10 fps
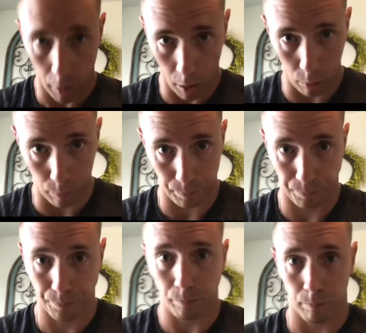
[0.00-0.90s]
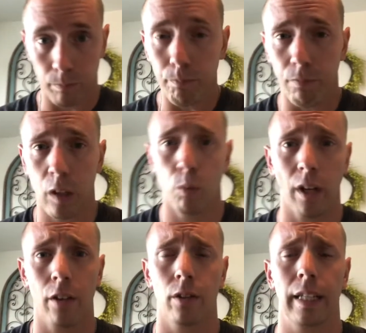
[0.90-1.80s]
Oh, one
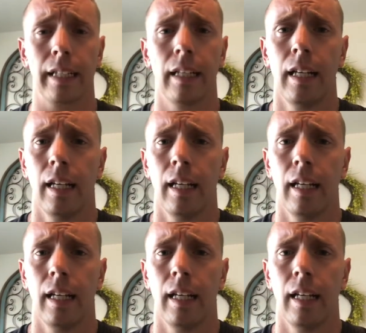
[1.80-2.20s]
other thing,